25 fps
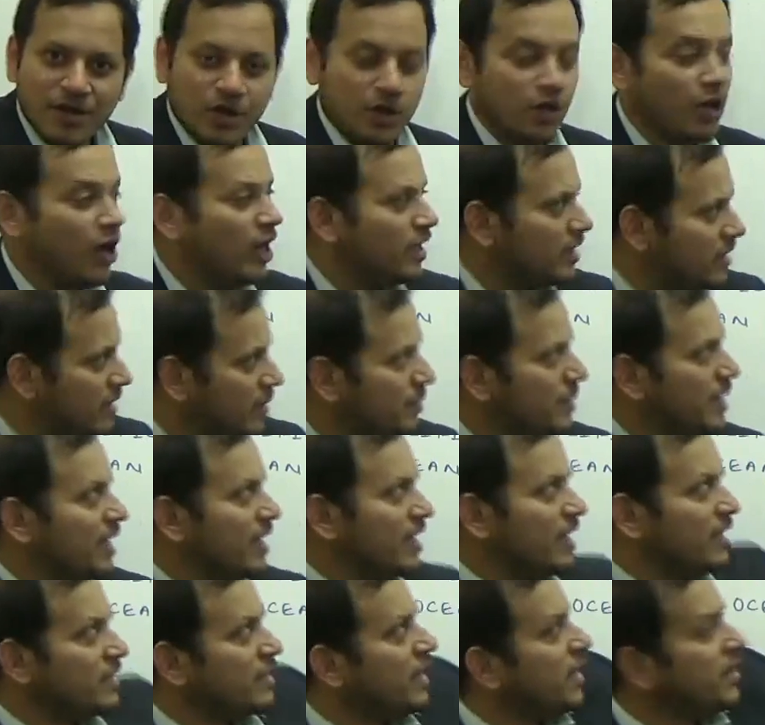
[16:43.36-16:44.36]
North
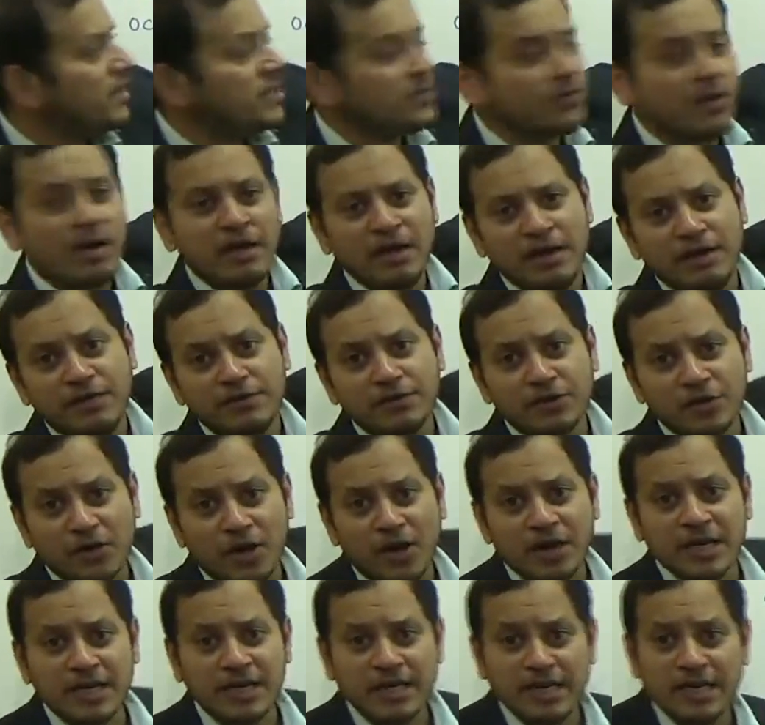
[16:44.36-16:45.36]
America. That is why I have
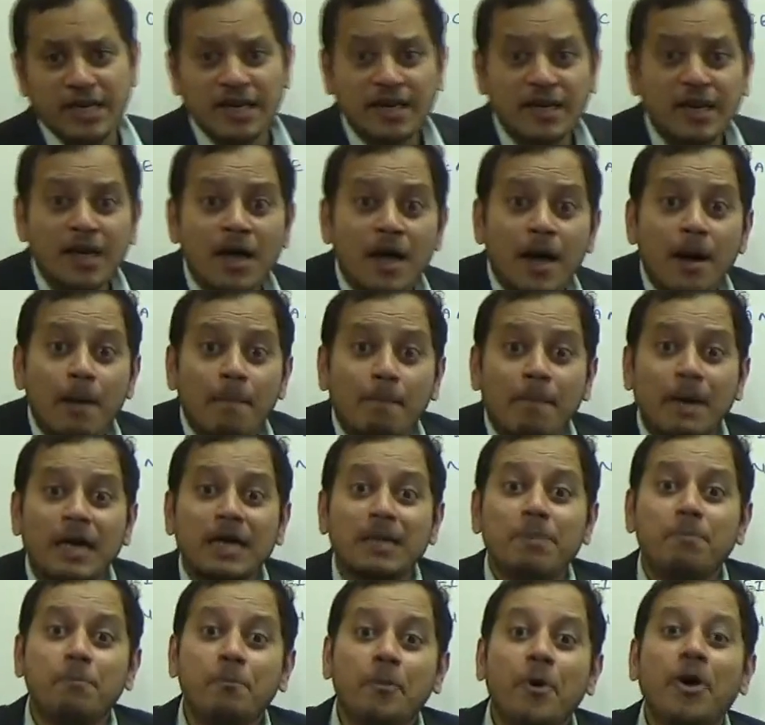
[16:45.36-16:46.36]
drawn here.
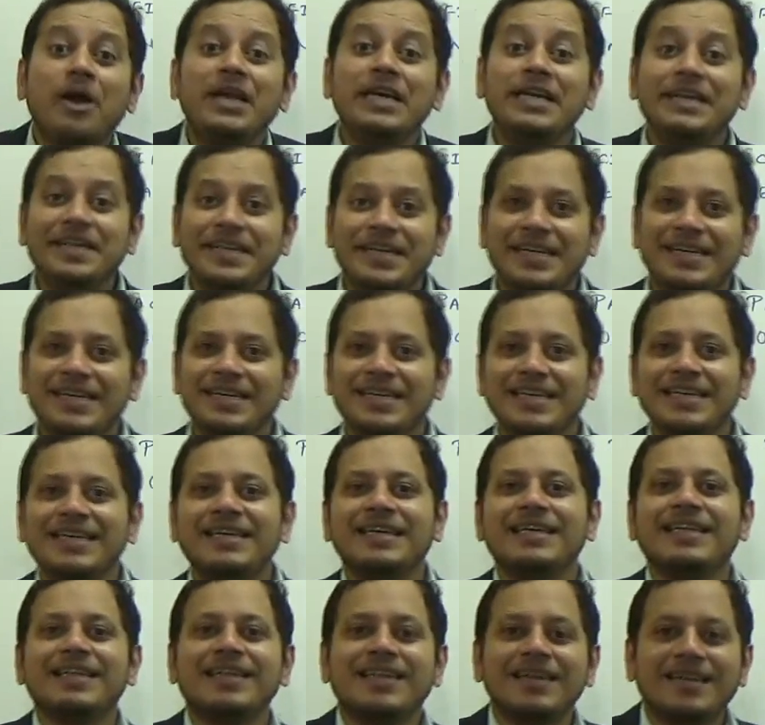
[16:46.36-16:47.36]
But
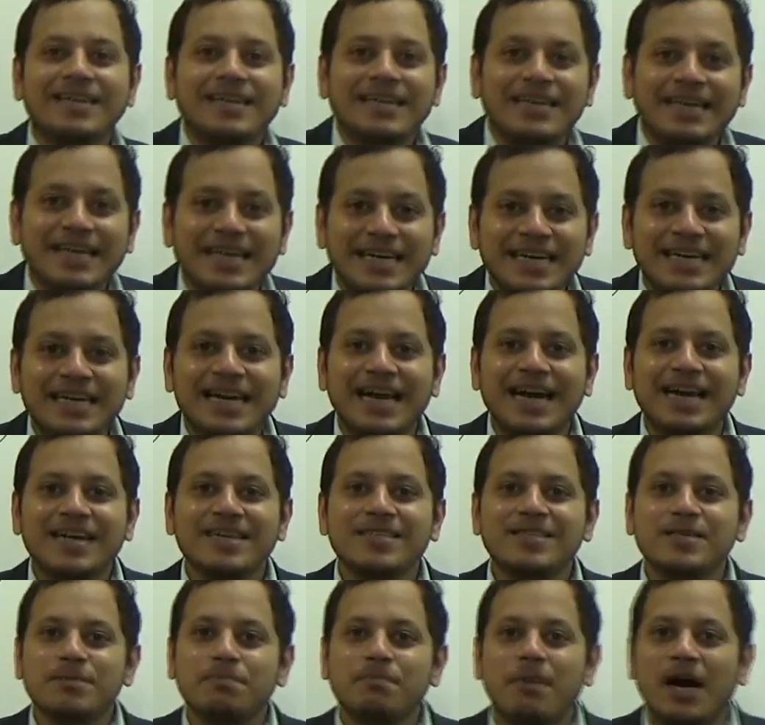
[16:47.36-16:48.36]
politically, the Greenland
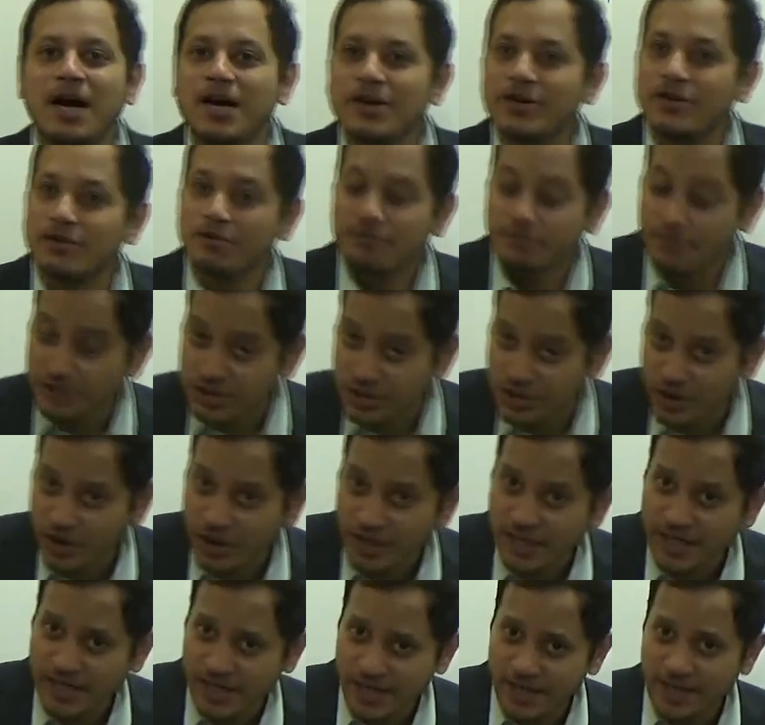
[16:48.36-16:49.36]
is a part of which
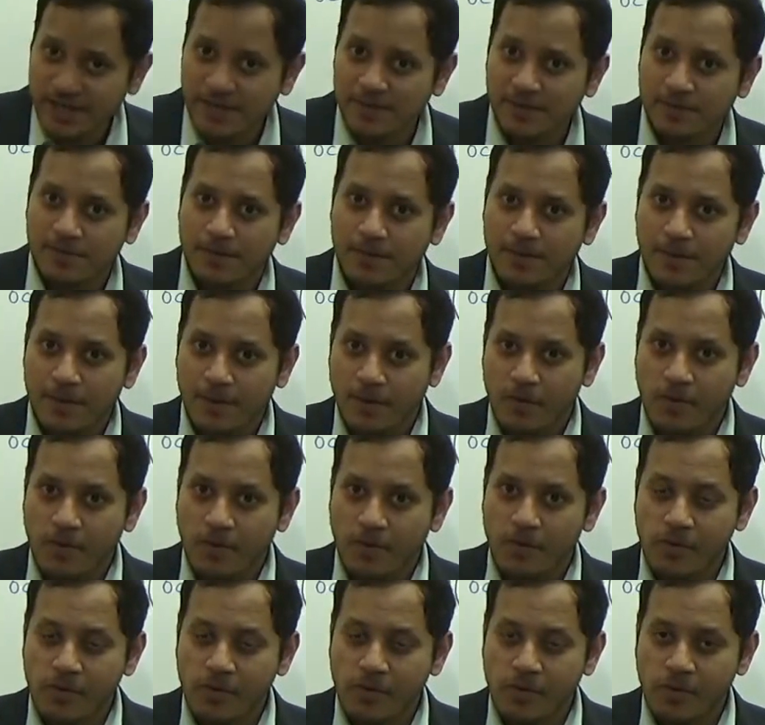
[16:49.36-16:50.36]
continent?
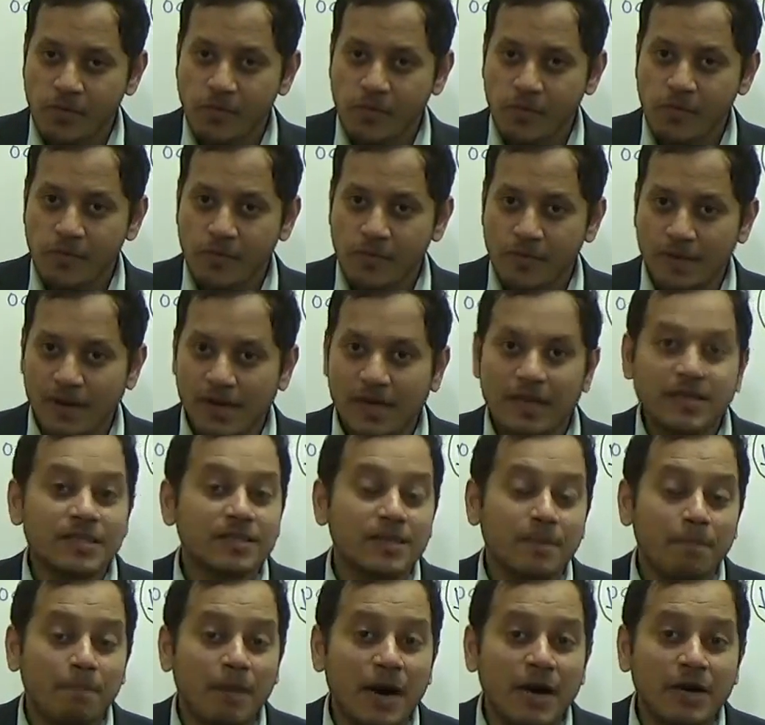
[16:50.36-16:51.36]
It is
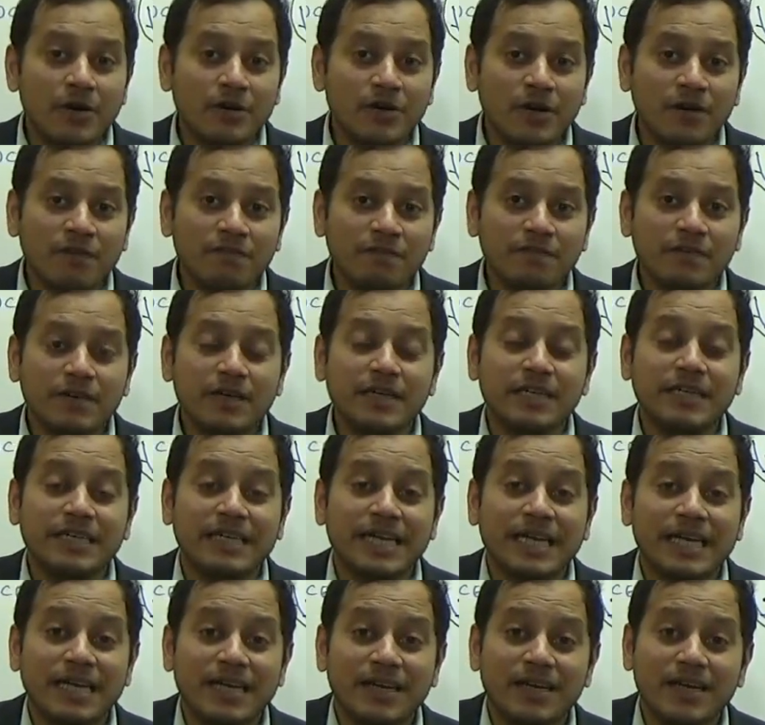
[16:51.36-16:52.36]
a part
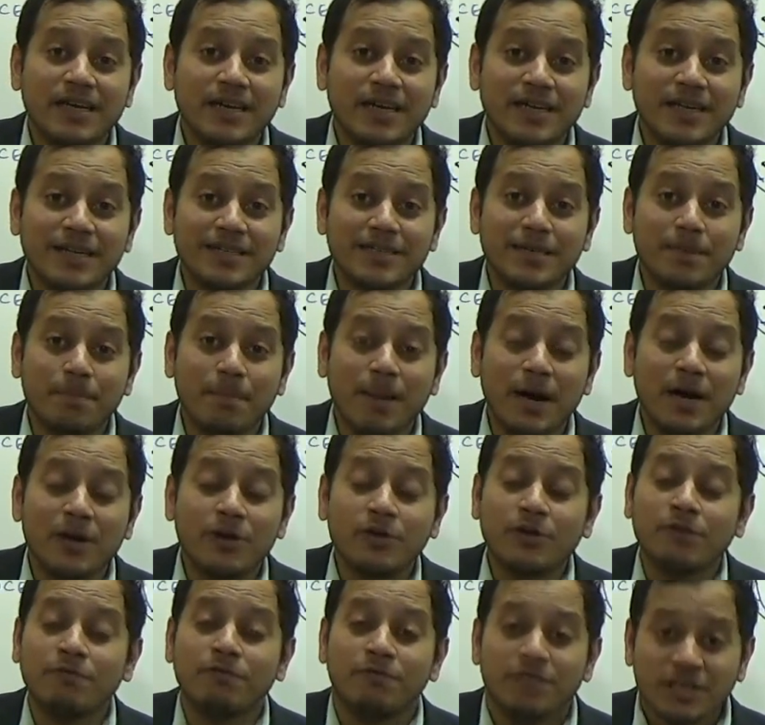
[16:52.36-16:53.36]

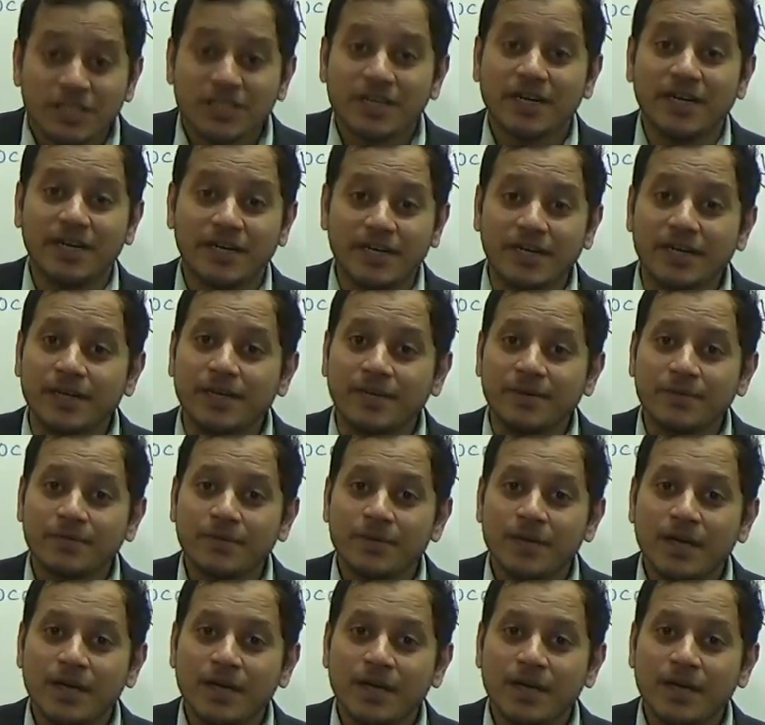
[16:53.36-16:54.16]
of which country?